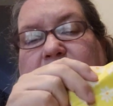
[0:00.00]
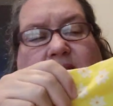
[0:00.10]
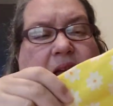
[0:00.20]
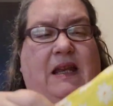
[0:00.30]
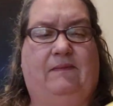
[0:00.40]

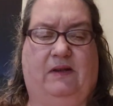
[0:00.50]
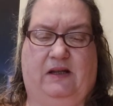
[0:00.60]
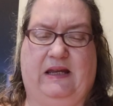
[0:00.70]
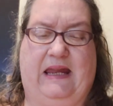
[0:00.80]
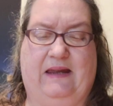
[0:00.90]
kind of a
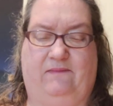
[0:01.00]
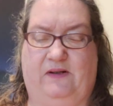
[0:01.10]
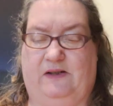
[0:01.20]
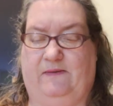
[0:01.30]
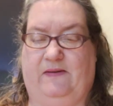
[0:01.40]

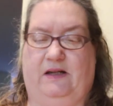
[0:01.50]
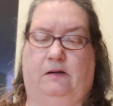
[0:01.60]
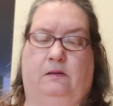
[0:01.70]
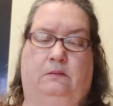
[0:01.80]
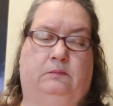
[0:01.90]
canvas
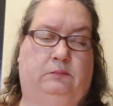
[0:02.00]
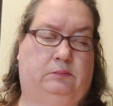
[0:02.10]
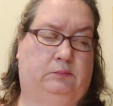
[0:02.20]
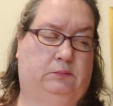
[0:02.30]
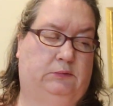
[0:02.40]
feel.
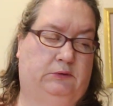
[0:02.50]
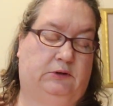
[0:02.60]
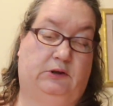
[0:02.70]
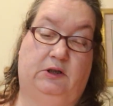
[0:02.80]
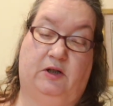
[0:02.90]

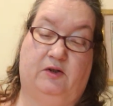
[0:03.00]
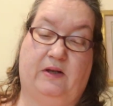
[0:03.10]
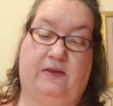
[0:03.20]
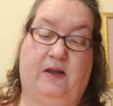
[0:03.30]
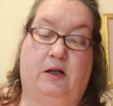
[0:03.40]

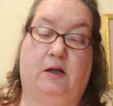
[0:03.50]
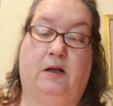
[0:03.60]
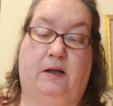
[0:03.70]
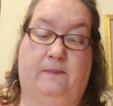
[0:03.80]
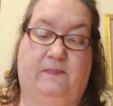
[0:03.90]
So I thought,
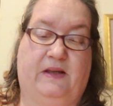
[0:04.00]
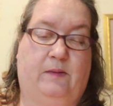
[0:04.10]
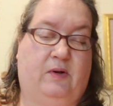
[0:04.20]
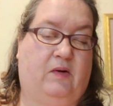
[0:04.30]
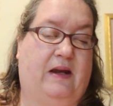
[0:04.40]
oh,
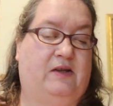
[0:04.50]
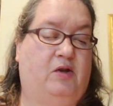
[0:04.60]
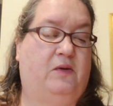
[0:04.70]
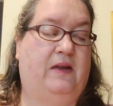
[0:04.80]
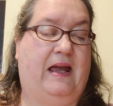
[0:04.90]
that'll be great.
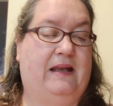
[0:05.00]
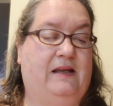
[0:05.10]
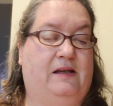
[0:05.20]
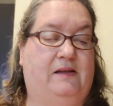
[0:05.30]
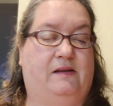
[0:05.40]
So that
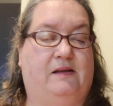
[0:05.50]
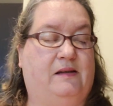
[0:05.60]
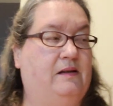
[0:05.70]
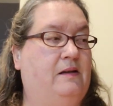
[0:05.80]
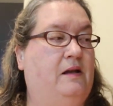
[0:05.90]
is
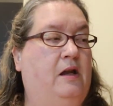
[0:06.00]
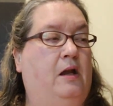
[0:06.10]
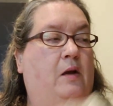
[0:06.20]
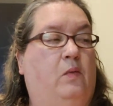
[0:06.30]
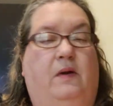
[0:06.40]

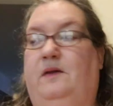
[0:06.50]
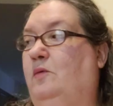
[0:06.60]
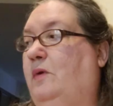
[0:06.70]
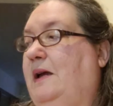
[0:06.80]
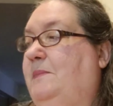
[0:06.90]
one of the
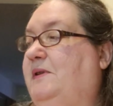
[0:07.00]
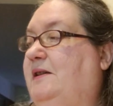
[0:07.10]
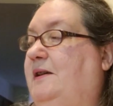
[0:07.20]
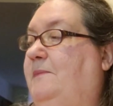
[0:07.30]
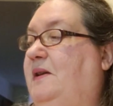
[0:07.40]

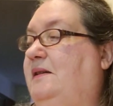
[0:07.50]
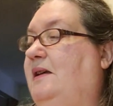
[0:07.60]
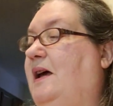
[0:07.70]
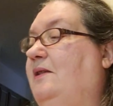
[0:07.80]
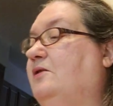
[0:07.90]
whips. This
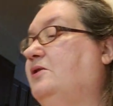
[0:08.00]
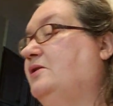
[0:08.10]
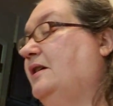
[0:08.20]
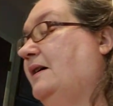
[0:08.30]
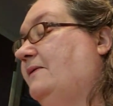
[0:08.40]
other
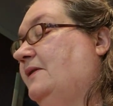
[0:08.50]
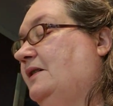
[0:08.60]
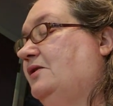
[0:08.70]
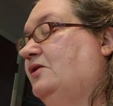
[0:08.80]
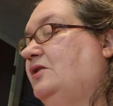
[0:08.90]
stuff
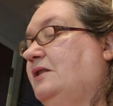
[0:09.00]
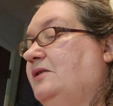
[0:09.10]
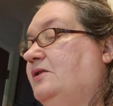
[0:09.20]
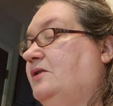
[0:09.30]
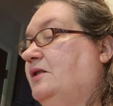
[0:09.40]
is
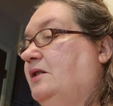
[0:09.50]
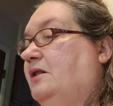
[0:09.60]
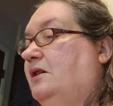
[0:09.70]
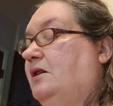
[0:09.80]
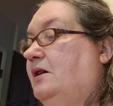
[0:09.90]
just
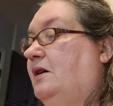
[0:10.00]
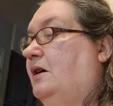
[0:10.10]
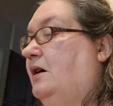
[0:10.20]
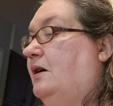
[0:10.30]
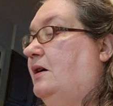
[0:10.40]

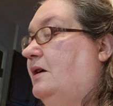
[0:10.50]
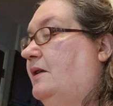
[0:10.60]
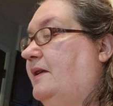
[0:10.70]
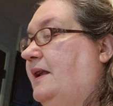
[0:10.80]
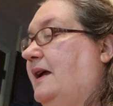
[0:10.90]
all
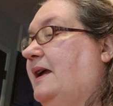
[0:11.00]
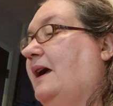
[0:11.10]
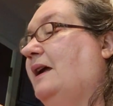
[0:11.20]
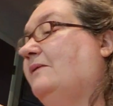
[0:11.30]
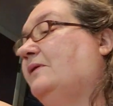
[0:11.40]
that I
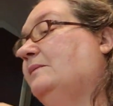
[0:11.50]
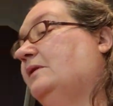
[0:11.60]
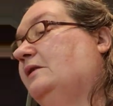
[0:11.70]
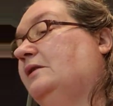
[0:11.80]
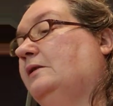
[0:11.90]
got
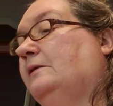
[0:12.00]
from